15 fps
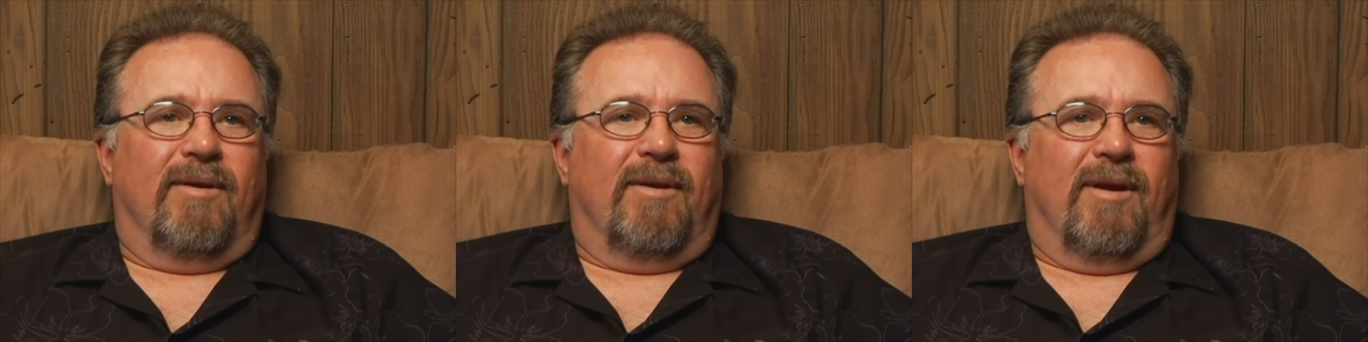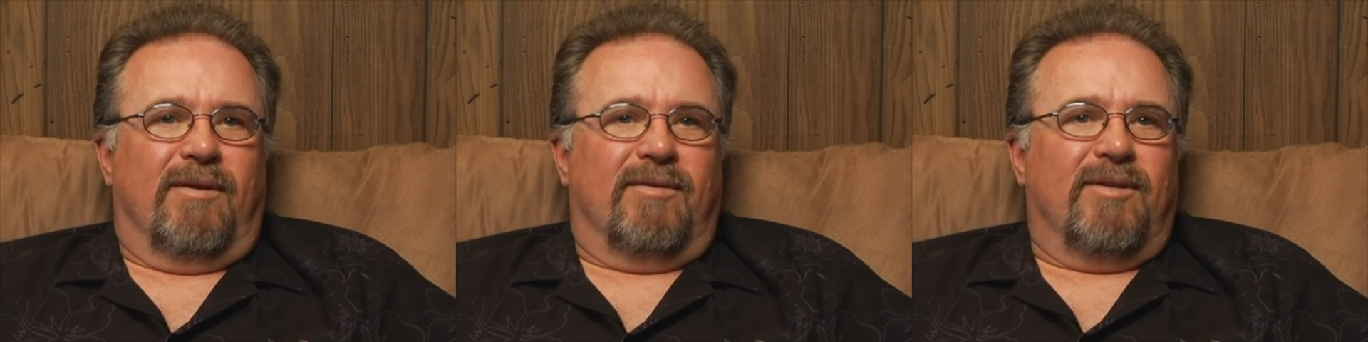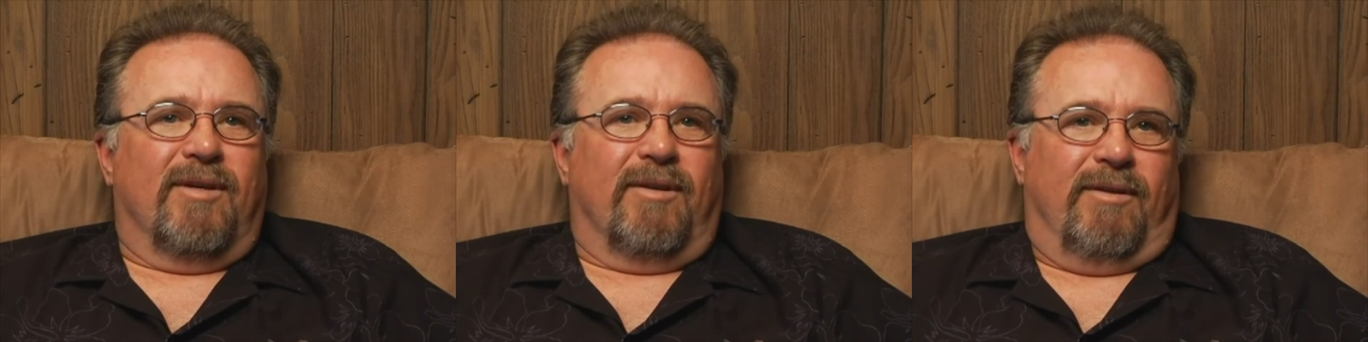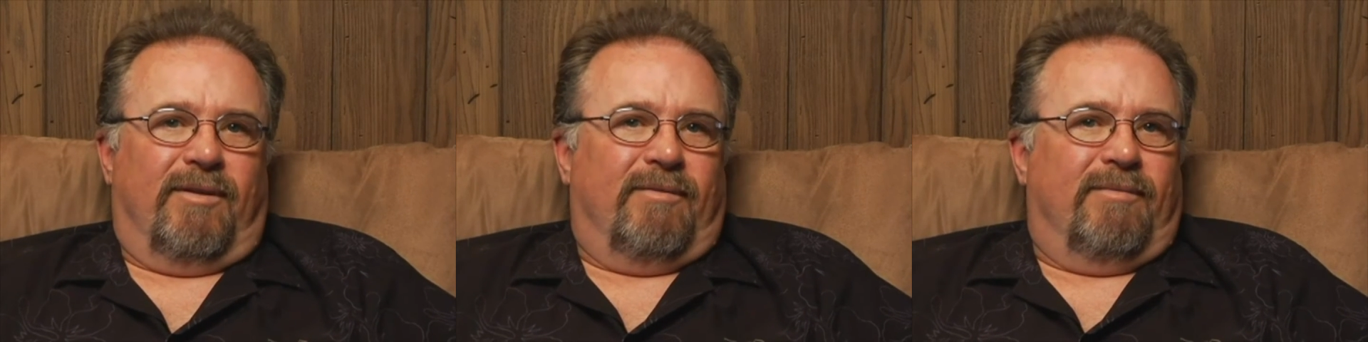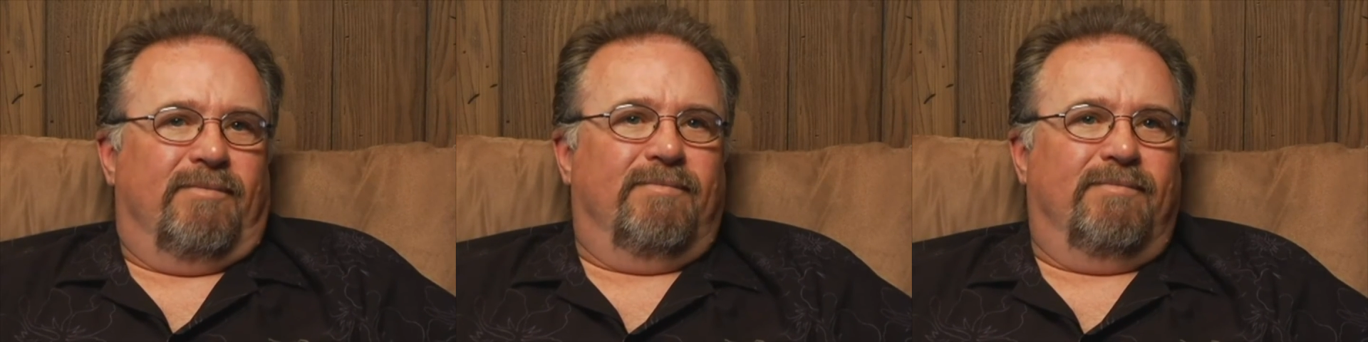
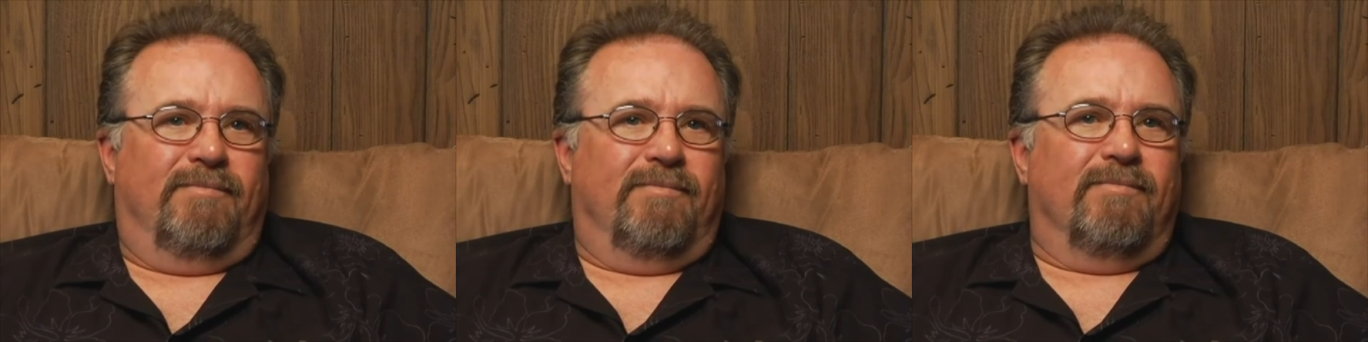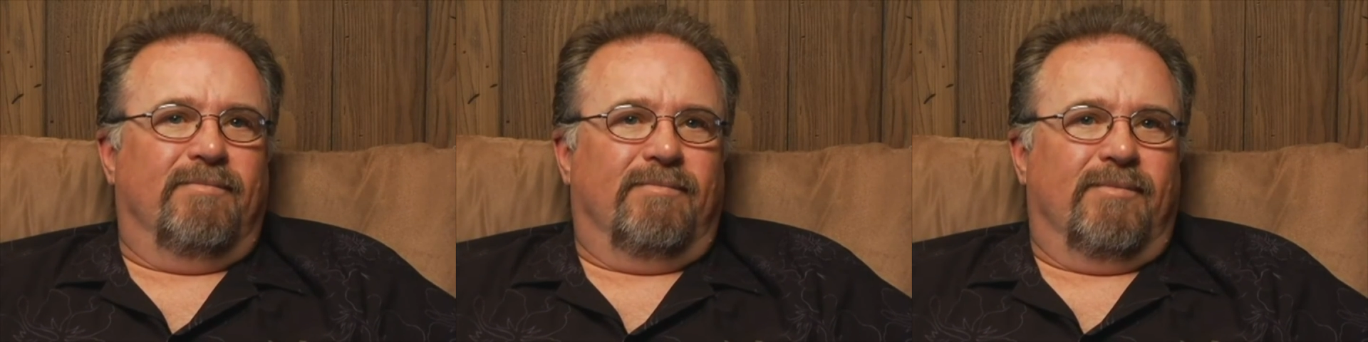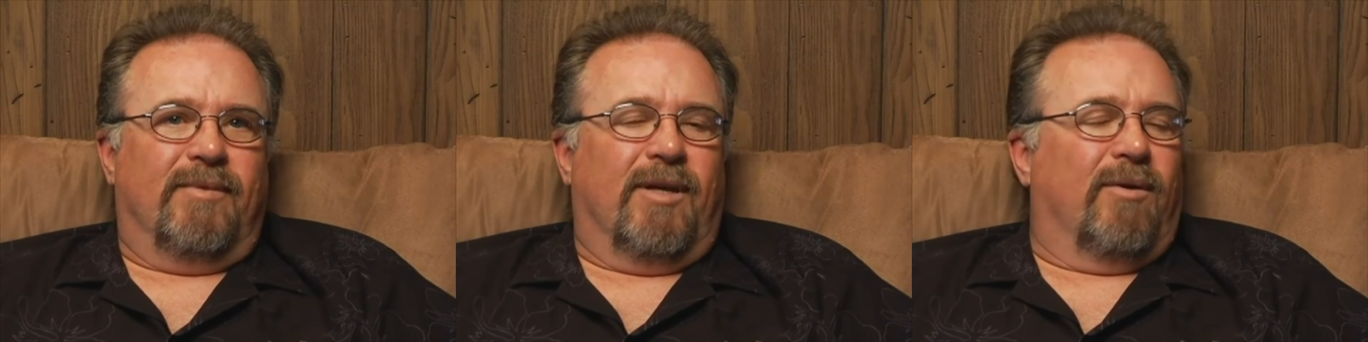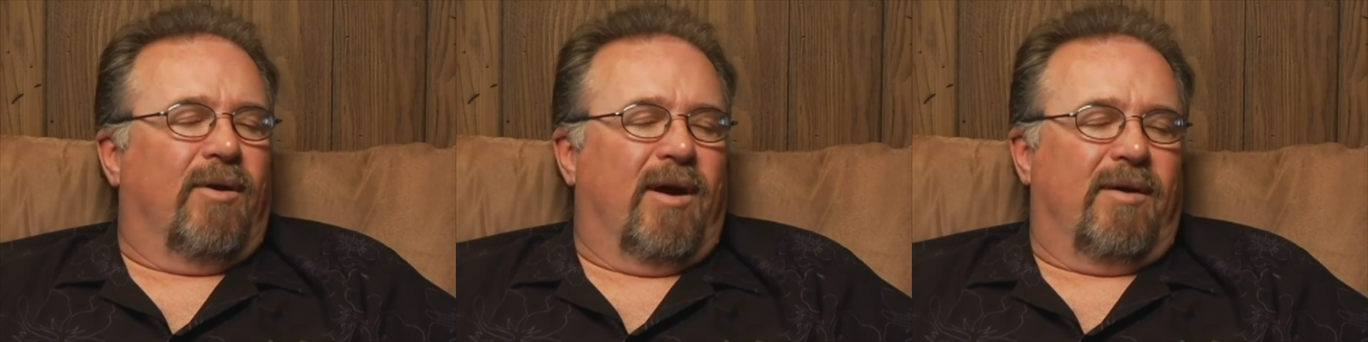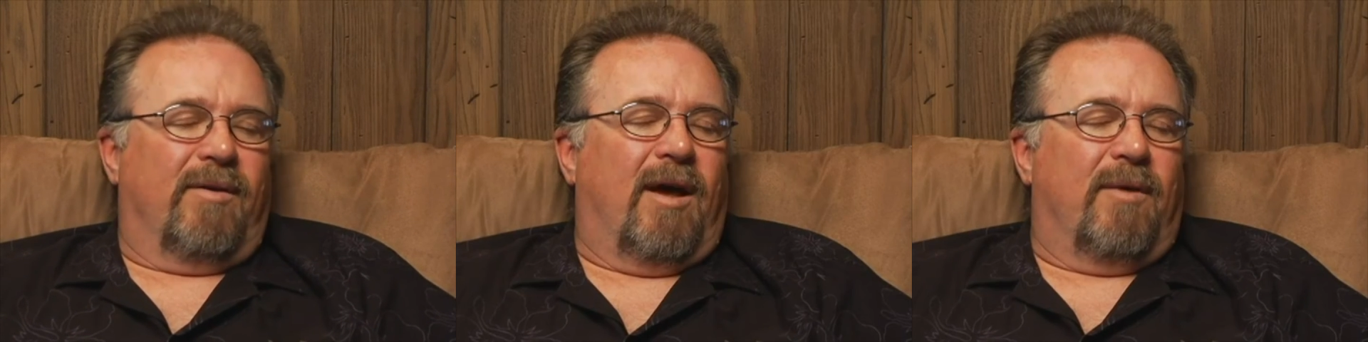until,
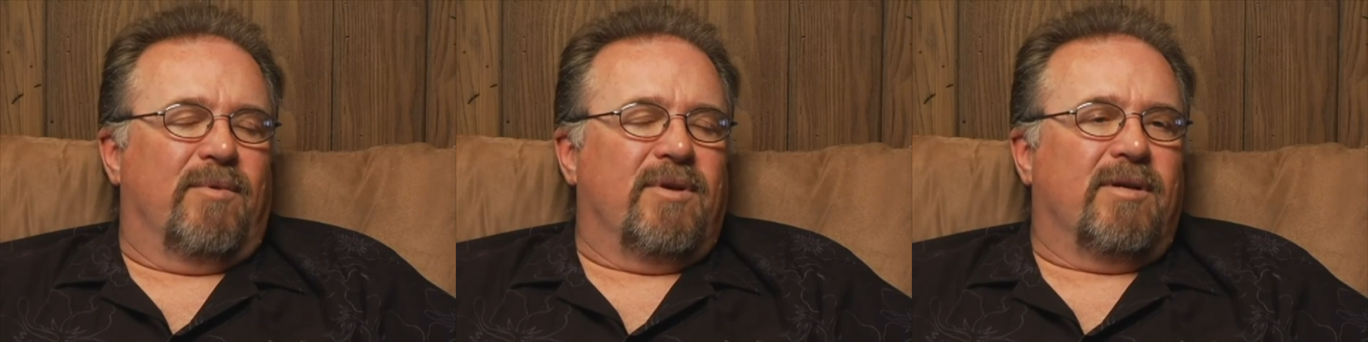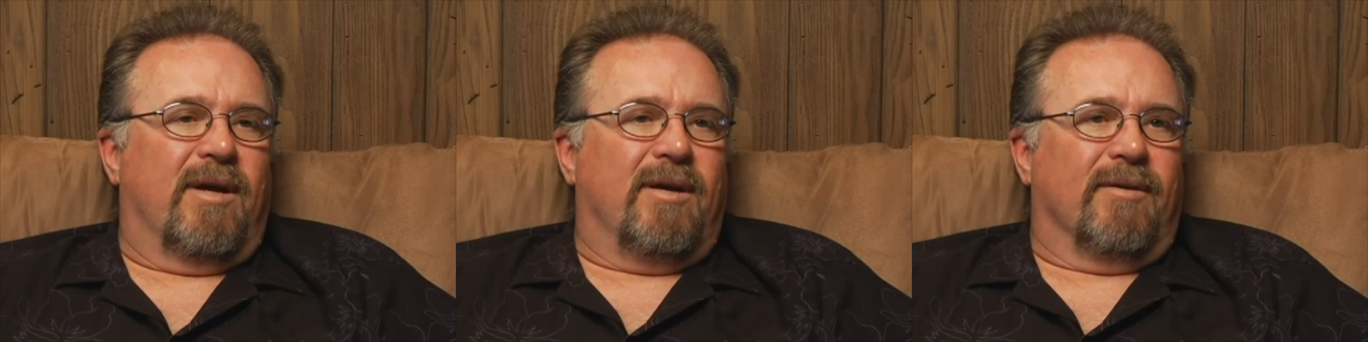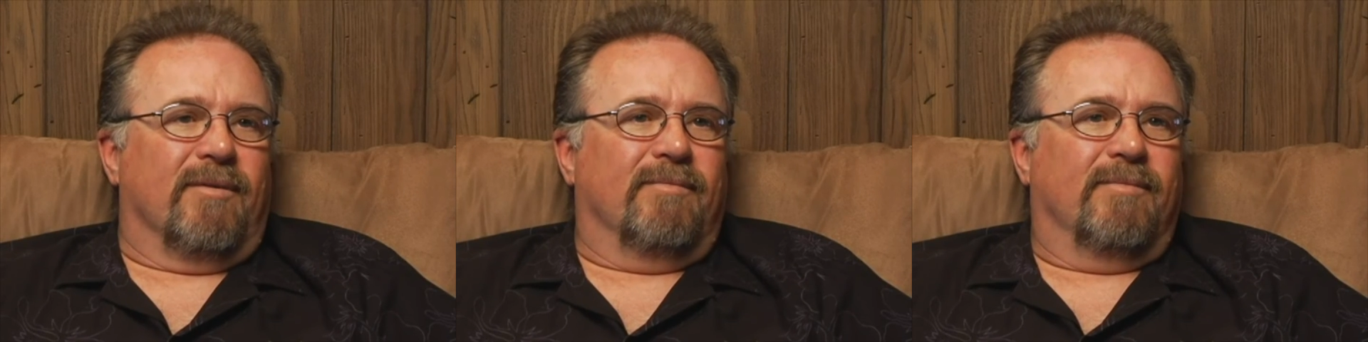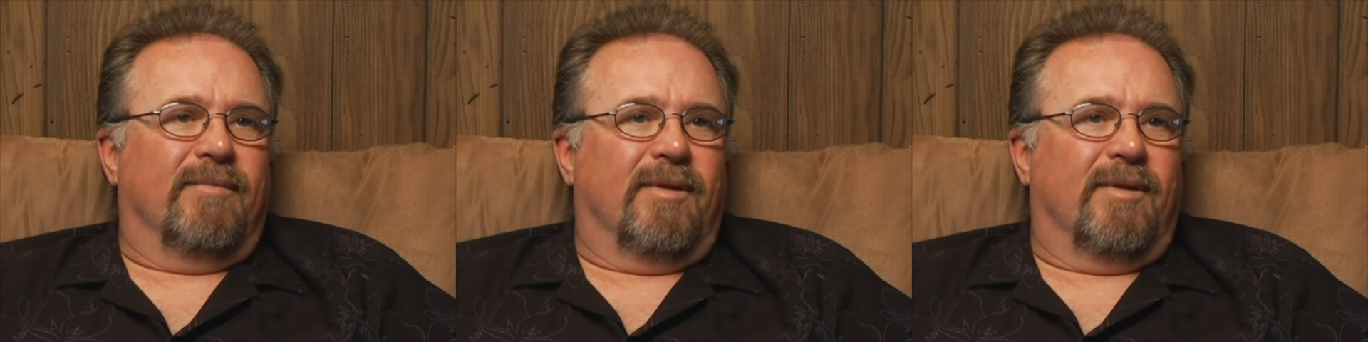I retire.